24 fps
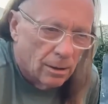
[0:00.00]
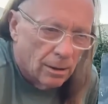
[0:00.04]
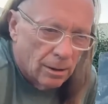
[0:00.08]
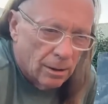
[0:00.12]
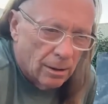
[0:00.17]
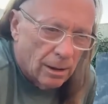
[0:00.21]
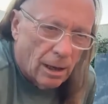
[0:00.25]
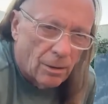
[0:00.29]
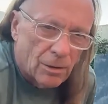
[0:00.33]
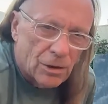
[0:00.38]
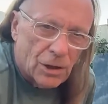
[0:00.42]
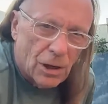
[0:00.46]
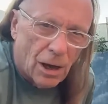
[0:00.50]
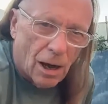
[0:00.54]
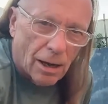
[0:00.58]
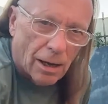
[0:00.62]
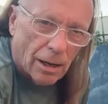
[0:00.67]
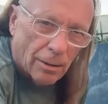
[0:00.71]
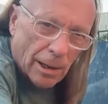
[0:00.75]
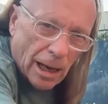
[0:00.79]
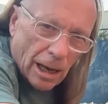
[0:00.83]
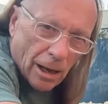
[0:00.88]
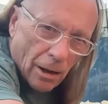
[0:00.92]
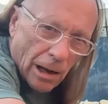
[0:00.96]
I was talking
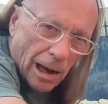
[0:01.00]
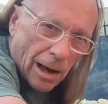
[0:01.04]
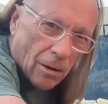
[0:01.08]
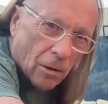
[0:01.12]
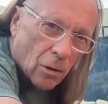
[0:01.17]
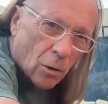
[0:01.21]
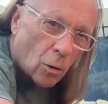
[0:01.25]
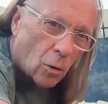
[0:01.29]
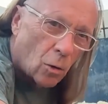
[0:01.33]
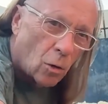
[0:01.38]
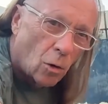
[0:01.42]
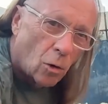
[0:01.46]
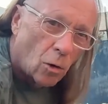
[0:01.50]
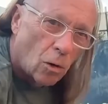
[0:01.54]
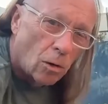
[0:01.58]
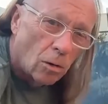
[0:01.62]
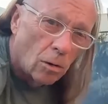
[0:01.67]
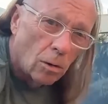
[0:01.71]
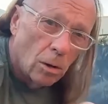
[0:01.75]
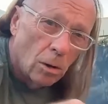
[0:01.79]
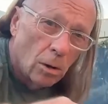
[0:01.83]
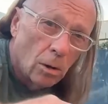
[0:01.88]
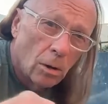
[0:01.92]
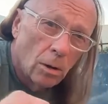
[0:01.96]
about how cool
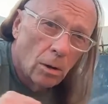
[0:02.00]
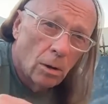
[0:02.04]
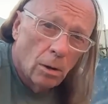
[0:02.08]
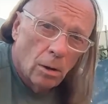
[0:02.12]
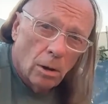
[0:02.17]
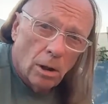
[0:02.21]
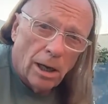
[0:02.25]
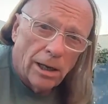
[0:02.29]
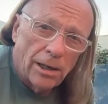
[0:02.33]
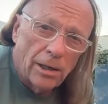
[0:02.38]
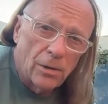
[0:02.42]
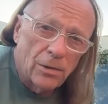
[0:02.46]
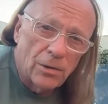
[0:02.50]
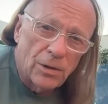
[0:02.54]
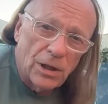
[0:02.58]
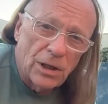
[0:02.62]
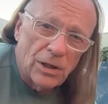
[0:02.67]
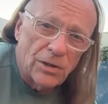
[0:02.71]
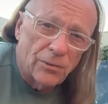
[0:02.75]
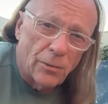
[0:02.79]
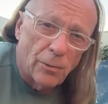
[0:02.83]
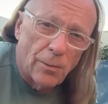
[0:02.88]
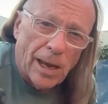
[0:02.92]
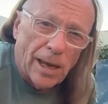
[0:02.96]
I use
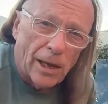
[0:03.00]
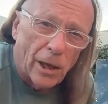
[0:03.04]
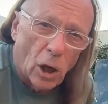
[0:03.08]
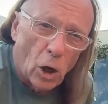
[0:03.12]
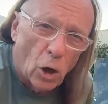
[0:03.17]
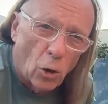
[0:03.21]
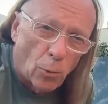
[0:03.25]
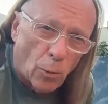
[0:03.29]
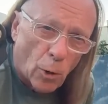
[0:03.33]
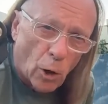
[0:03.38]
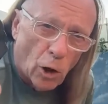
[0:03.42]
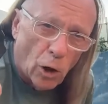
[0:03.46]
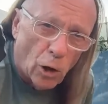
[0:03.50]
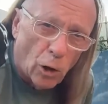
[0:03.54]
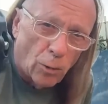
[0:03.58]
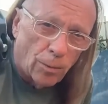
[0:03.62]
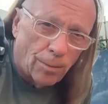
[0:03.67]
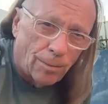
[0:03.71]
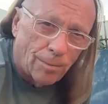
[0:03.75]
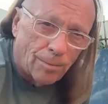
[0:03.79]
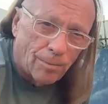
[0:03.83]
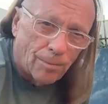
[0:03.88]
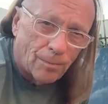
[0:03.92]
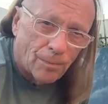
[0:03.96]
these for my GoPro.
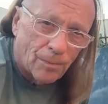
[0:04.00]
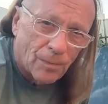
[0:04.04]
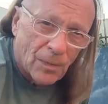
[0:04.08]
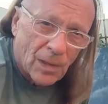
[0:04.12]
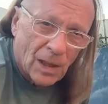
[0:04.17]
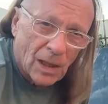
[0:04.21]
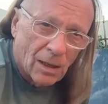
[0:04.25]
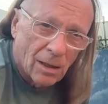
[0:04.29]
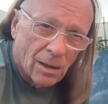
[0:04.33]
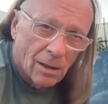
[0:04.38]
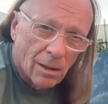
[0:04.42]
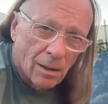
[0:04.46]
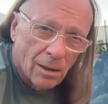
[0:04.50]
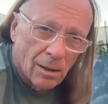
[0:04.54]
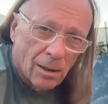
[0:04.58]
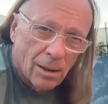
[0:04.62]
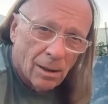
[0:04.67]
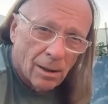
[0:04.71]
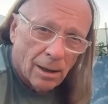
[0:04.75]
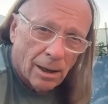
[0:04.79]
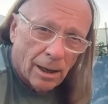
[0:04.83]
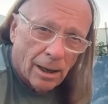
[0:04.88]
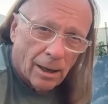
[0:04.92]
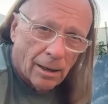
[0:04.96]

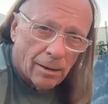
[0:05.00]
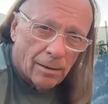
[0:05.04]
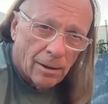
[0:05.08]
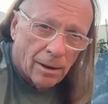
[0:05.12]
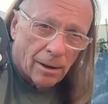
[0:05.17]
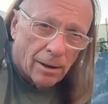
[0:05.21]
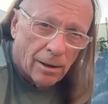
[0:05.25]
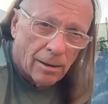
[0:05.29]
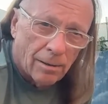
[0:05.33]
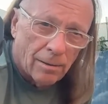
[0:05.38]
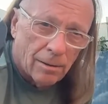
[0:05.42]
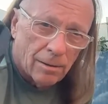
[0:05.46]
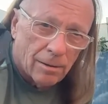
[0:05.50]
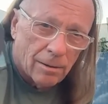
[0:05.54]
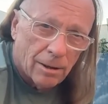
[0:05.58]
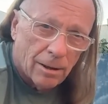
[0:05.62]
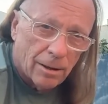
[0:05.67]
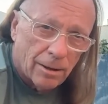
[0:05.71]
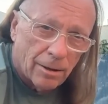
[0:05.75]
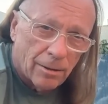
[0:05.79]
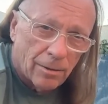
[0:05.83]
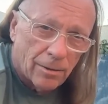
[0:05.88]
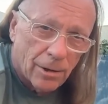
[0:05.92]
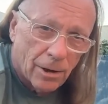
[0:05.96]
And,
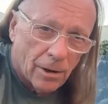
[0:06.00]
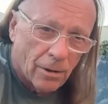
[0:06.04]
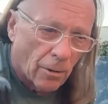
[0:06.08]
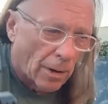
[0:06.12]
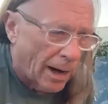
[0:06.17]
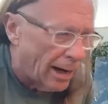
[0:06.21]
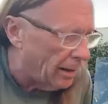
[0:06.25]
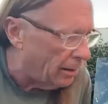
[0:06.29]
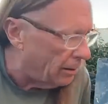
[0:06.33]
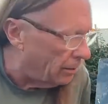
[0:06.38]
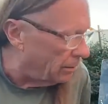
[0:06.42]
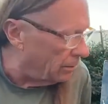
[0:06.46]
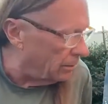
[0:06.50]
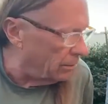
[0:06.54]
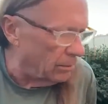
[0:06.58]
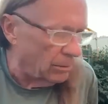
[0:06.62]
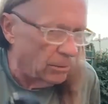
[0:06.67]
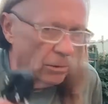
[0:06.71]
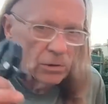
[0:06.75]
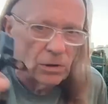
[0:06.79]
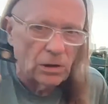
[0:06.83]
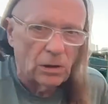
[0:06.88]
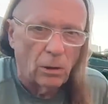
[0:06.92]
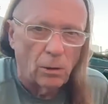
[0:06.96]
they're great,
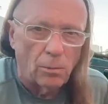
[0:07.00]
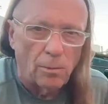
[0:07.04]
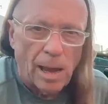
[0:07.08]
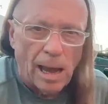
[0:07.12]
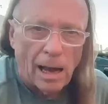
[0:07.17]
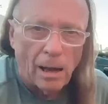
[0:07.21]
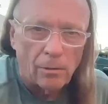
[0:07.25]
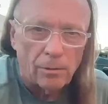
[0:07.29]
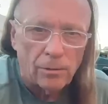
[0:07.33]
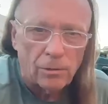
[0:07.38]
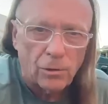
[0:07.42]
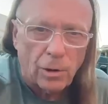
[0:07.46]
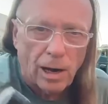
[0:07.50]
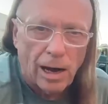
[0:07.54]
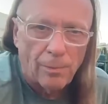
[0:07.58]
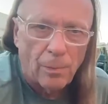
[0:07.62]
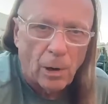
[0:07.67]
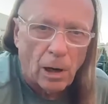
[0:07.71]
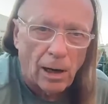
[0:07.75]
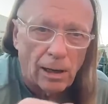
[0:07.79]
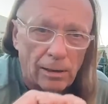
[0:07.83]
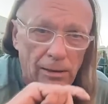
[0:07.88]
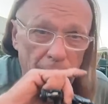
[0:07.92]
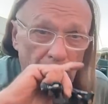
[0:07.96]
those little mount
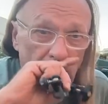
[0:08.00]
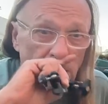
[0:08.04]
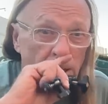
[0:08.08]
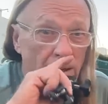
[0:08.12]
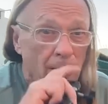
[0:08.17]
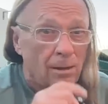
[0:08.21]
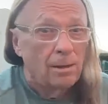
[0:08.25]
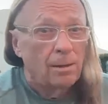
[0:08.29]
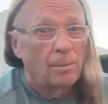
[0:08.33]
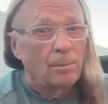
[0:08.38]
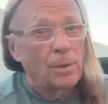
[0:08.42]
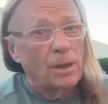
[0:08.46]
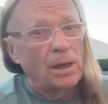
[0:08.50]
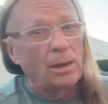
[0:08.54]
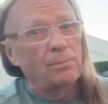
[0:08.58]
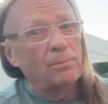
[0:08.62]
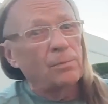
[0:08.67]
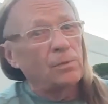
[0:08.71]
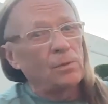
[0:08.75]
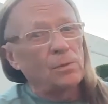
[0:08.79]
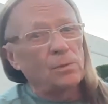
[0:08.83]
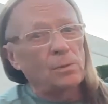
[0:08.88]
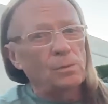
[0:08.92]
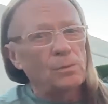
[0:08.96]
tripods. But I'm
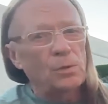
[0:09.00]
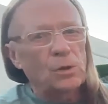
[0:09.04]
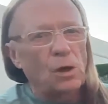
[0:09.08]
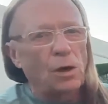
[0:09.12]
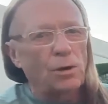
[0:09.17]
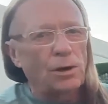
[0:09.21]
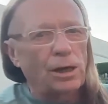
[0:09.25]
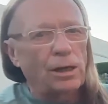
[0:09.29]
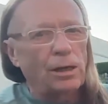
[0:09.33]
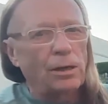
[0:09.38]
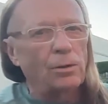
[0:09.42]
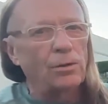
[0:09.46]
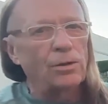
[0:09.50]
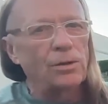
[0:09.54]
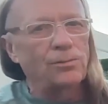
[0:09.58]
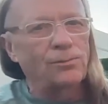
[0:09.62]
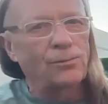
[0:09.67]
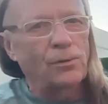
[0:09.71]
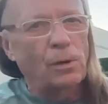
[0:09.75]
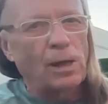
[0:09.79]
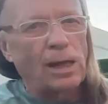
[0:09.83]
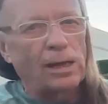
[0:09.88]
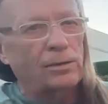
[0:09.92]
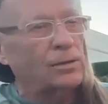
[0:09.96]
starting to use them
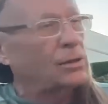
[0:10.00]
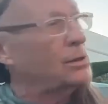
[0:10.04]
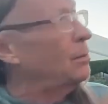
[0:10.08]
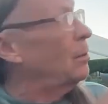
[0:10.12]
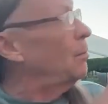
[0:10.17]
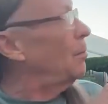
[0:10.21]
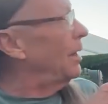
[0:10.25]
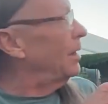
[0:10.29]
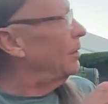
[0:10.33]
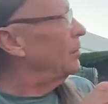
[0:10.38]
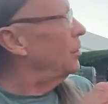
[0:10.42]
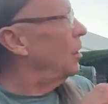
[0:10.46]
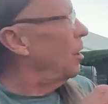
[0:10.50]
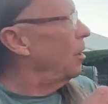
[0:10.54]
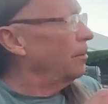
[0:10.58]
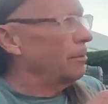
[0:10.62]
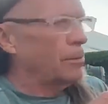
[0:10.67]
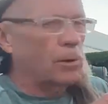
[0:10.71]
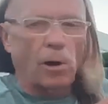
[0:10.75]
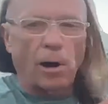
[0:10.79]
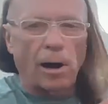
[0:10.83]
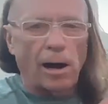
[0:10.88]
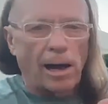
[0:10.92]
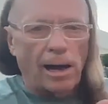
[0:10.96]
for like some of my tarp
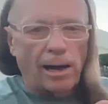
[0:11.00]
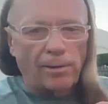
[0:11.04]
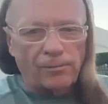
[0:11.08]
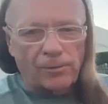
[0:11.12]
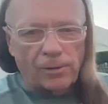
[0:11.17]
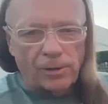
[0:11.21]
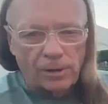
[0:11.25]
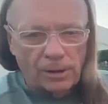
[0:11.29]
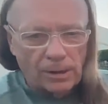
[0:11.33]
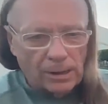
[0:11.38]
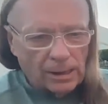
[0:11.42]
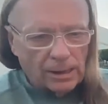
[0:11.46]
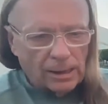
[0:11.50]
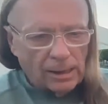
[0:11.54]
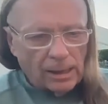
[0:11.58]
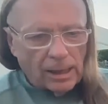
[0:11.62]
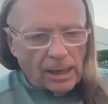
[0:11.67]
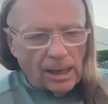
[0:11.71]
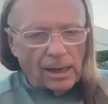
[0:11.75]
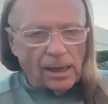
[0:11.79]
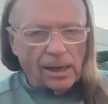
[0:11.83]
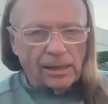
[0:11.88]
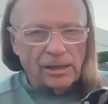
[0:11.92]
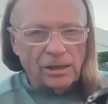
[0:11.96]
craft.
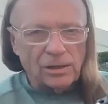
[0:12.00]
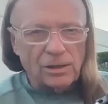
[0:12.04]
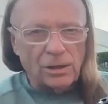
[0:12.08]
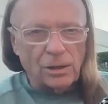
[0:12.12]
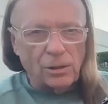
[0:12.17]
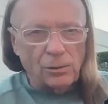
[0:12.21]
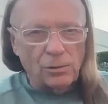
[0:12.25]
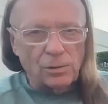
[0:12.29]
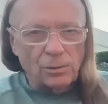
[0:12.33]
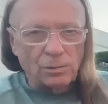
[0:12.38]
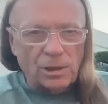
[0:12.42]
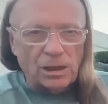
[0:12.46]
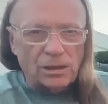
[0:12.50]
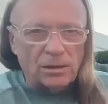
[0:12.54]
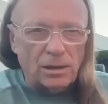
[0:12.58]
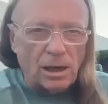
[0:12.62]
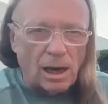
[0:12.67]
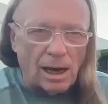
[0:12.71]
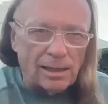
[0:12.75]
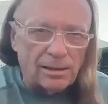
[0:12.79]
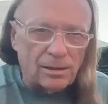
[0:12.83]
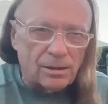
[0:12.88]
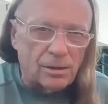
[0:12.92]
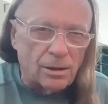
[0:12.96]
And I just use them to
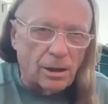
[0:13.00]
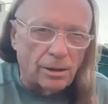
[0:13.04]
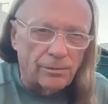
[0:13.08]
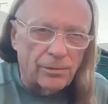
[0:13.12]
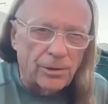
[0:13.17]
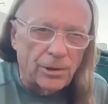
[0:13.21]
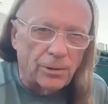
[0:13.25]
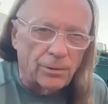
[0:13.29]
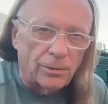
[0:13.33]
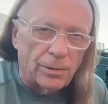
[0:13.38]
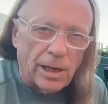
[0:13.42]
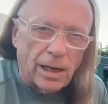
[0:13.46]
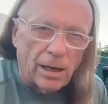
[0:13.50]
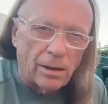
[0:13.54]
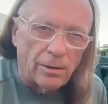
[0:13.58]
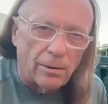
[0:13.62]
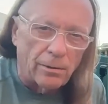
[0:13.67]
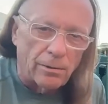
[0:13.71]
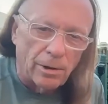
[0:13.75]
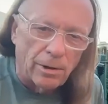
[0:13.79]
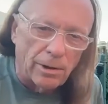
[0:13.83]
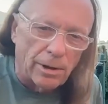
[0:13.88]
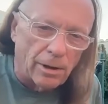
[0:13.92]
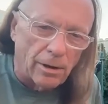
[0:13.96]
tie stuff to now. They're
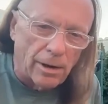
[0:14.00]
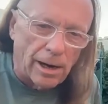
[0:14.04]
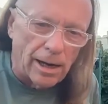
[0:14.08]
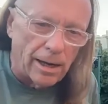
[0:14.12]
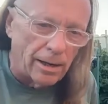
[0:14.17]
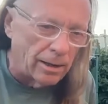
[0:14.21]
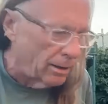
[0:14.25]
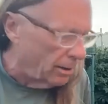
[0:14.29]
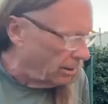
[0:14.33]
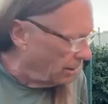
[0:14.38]
really great.